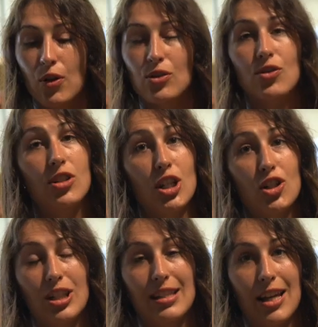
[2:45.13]
those
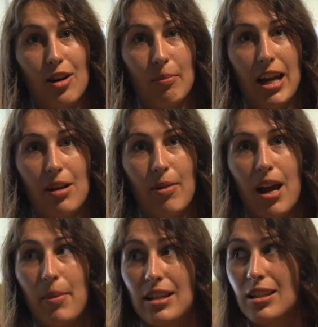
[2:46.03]
decisions that are made
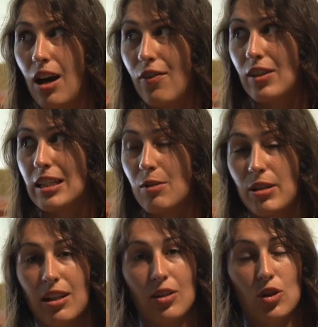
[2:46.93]
by myself, the
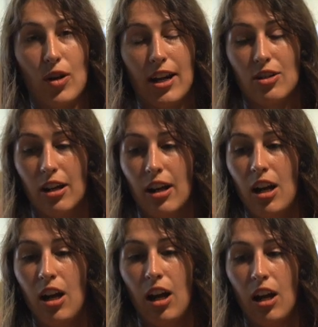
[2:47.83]
DP, and the director,
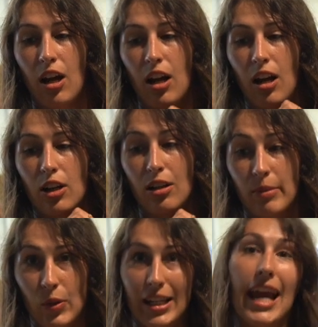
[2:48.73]

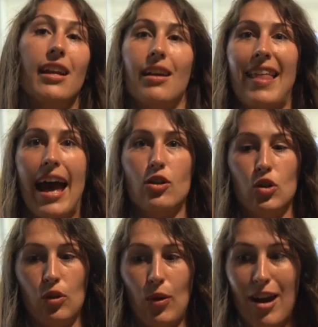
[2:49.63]
communicating that
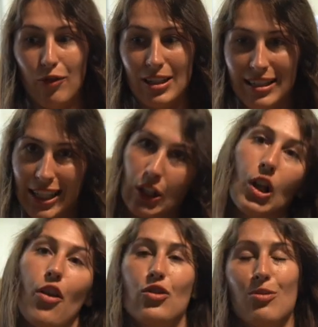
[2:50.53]
to every
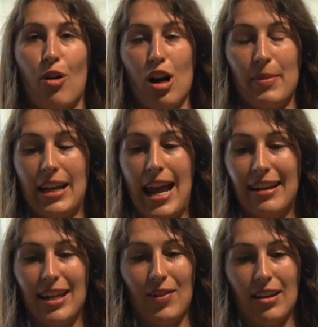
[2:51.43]
single other department
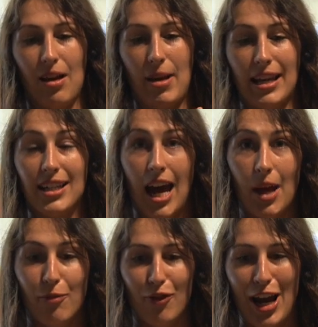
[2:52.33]
and giving them a
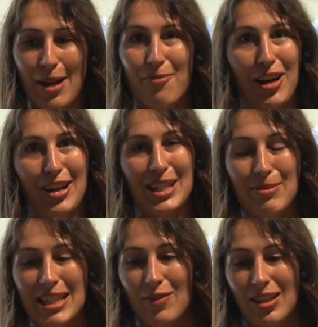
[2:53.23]
time frame very
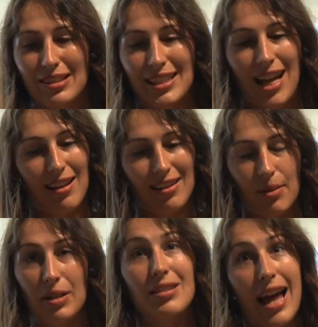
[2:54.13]
specifically, telling
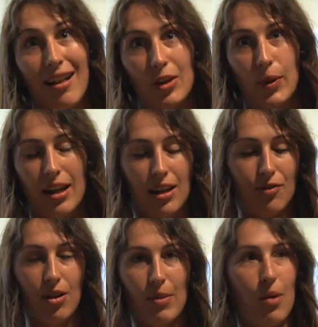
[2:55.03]
them exactly what I need from